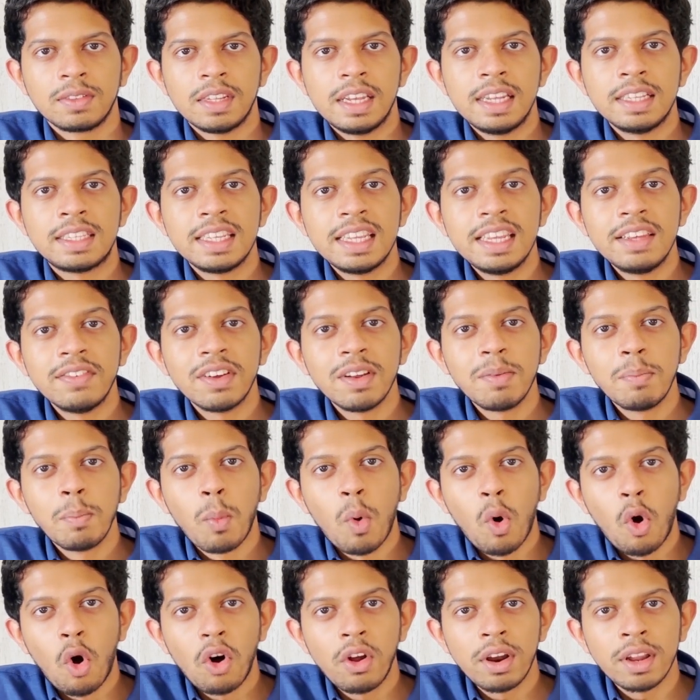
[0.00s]
It's even
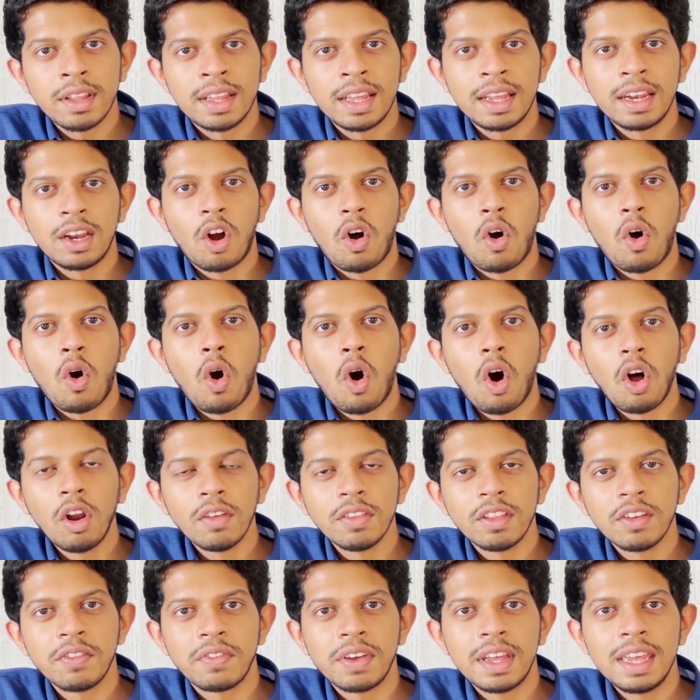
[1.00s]
more than all
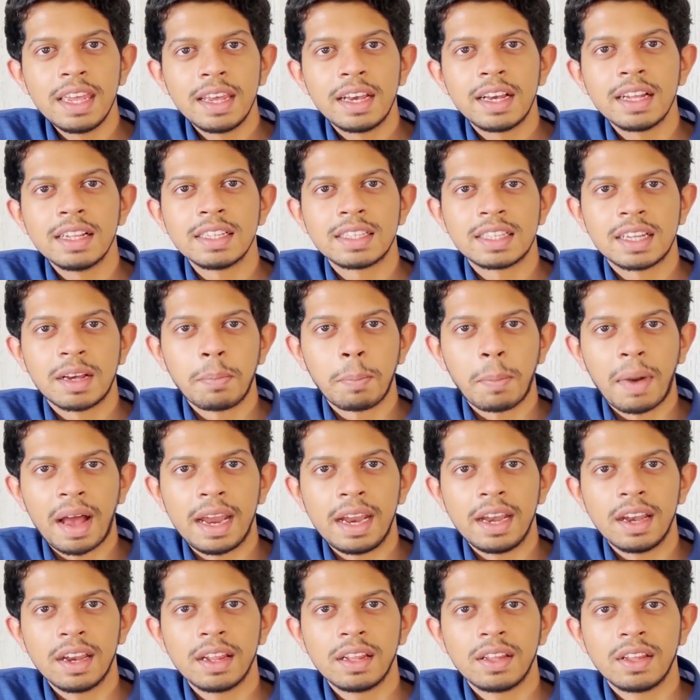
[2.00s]
of the vehicles
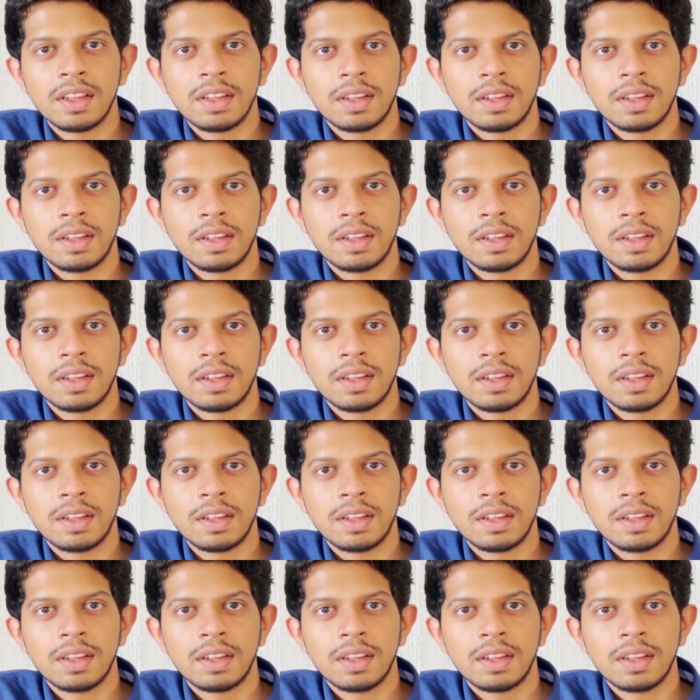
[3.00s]
combined.